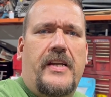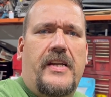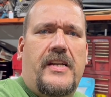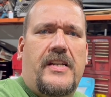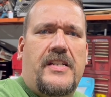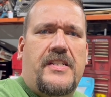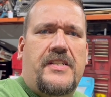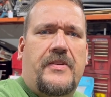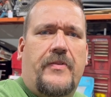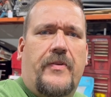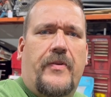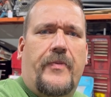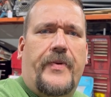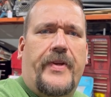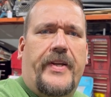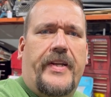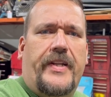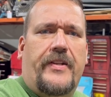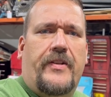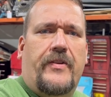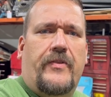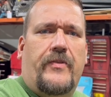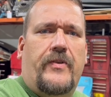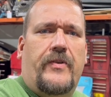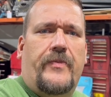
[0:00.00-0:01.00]
See what we
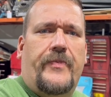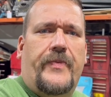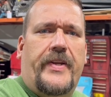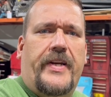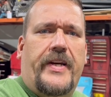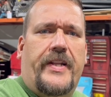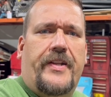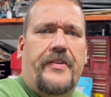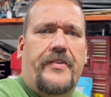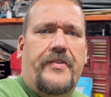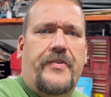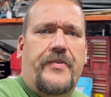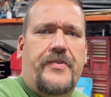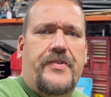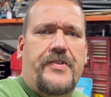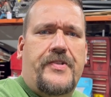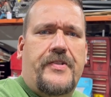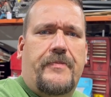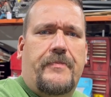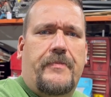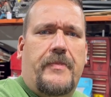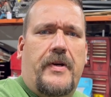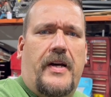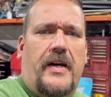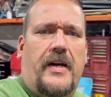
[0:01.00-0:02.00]
get doing. We got to do
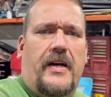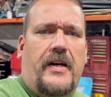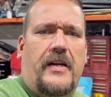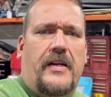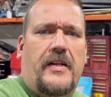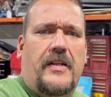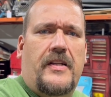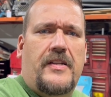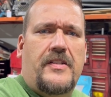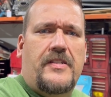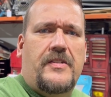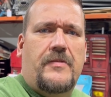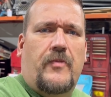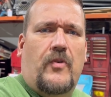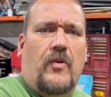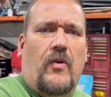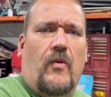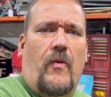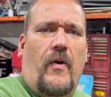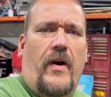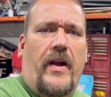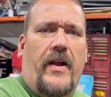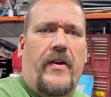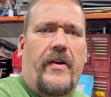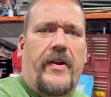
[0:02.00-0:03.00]
some more
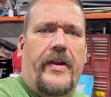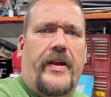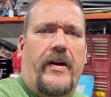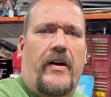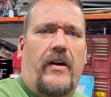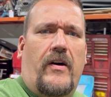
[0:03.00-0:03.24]
wiring